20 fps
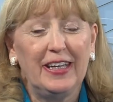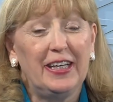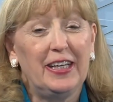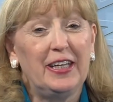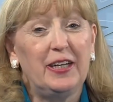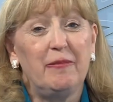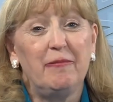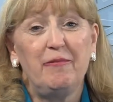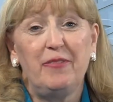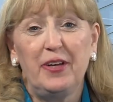
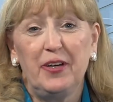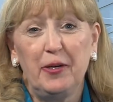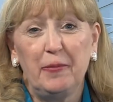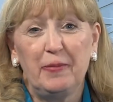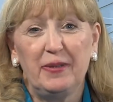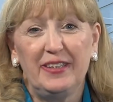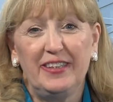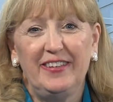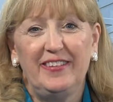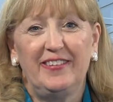and I'm very
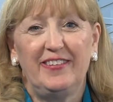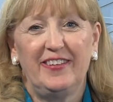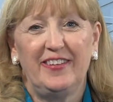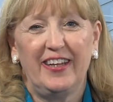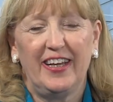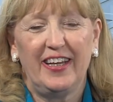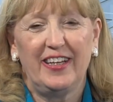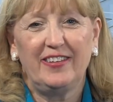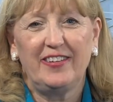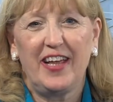pleased
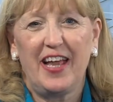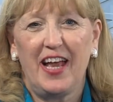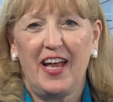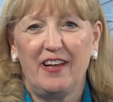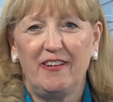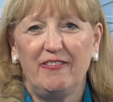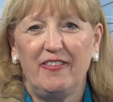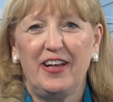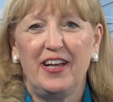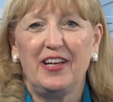today to
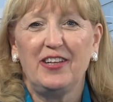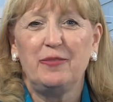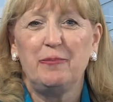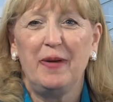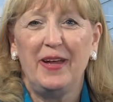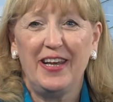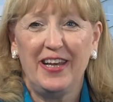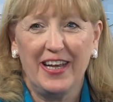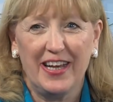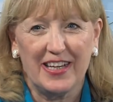have as
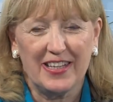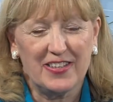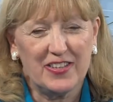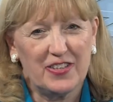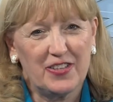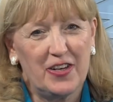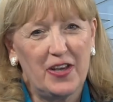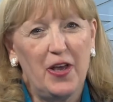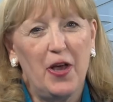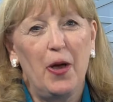my
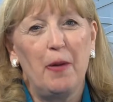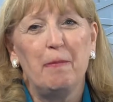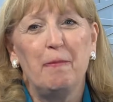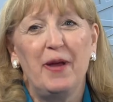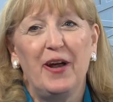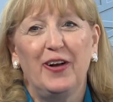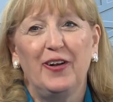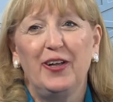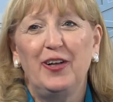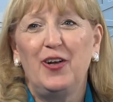guest
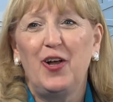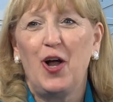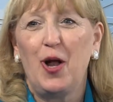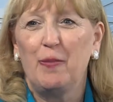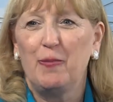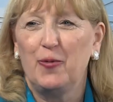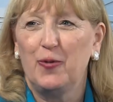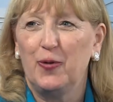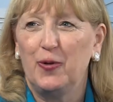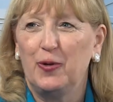Maryland
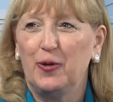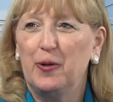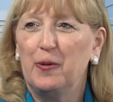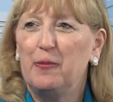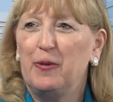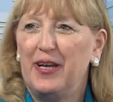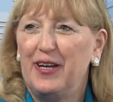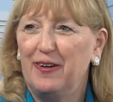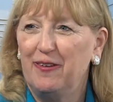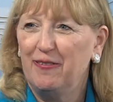Comptroller
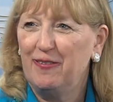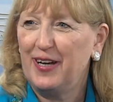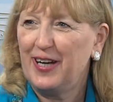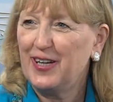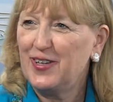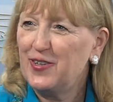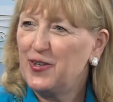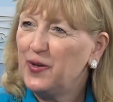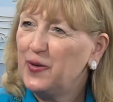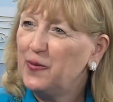Peter
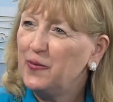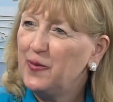Franchot.